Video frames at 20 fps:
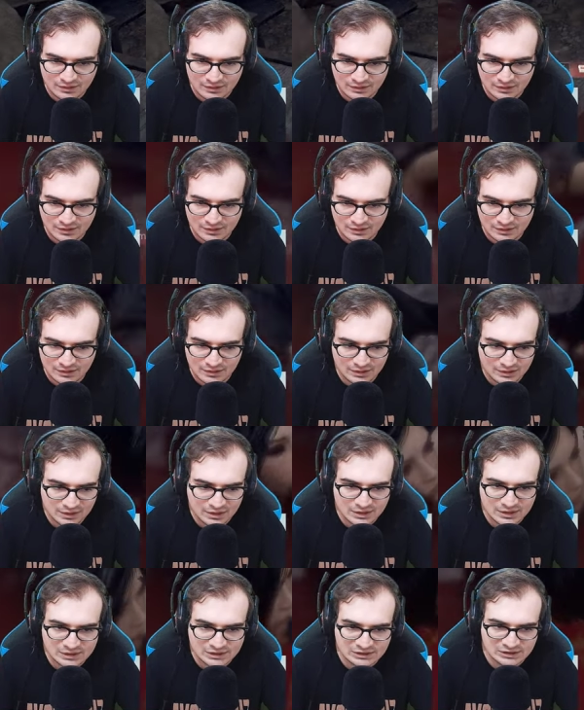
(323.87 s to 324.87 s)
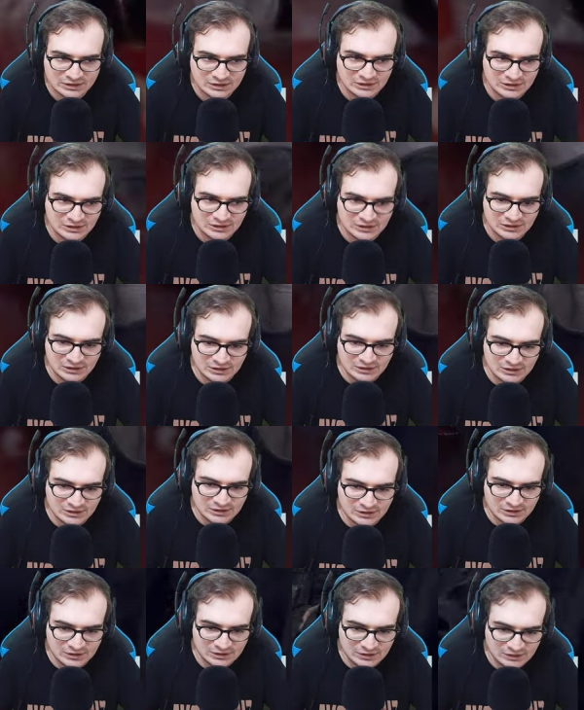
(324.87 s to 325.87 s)

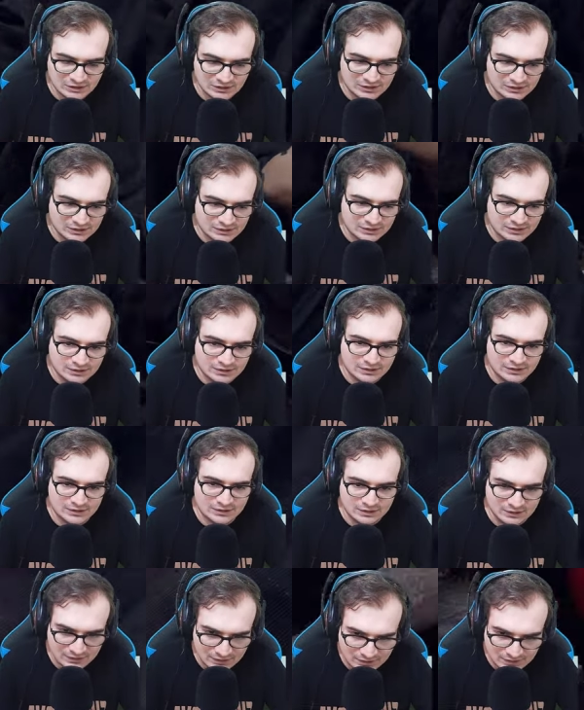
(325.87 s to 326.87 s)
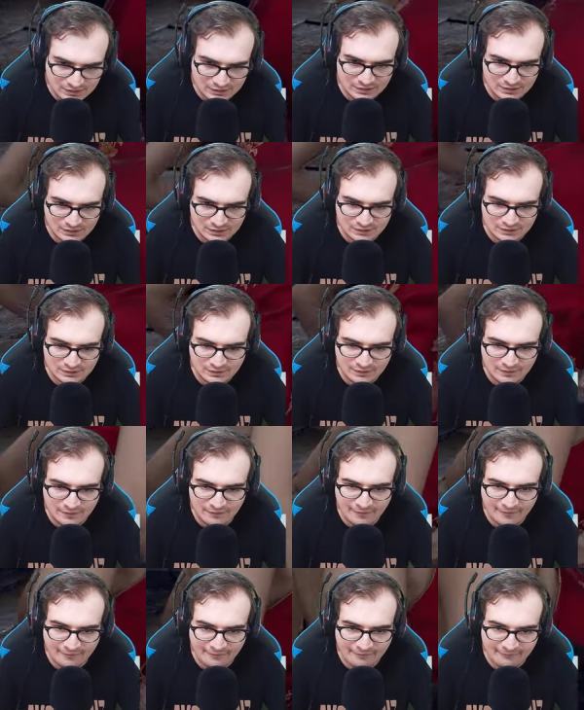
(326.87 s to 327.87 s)

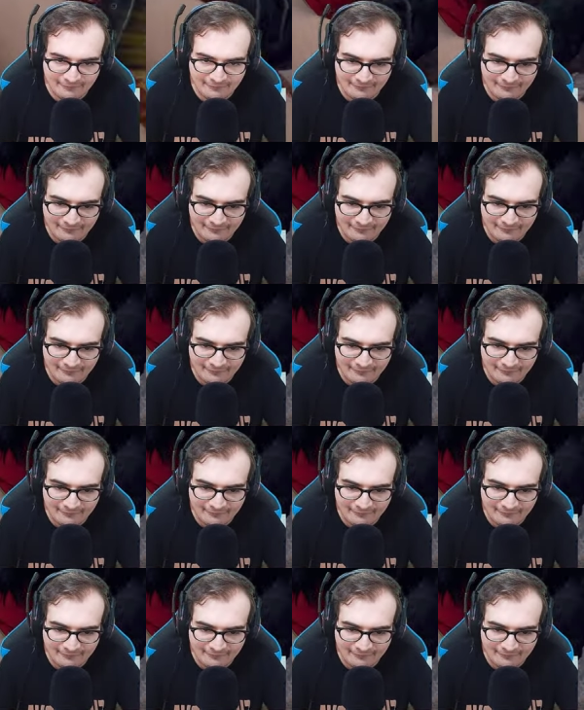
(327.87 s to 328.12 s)
(silence)